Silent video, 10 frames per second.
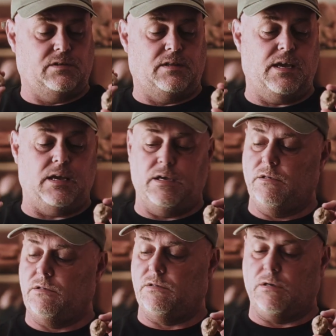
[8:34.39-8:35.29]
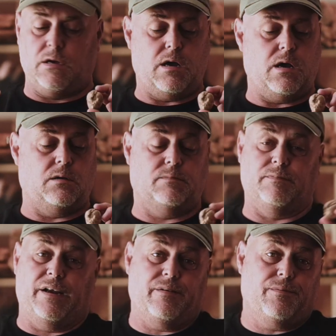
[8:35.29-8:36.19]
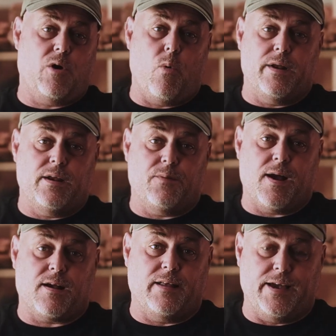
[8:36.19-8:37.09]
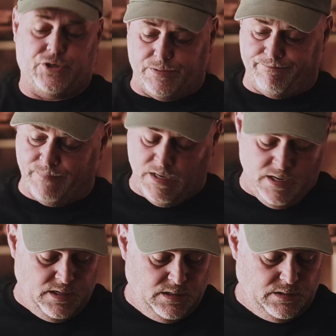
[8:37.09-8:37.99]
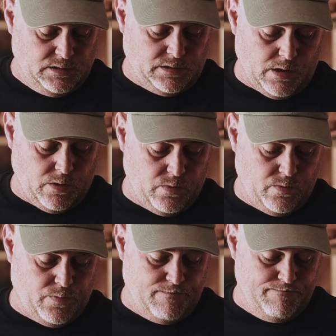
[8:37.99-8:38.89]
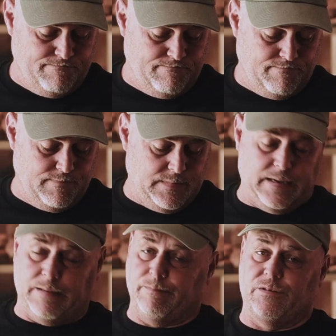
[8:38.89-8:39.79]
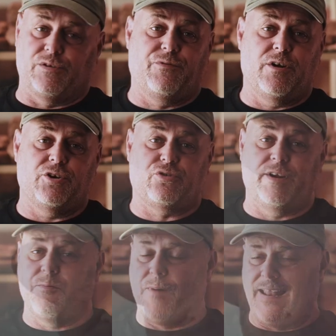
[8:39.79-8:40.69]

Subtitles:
these, they're going into my collection. So it was a fun trip. I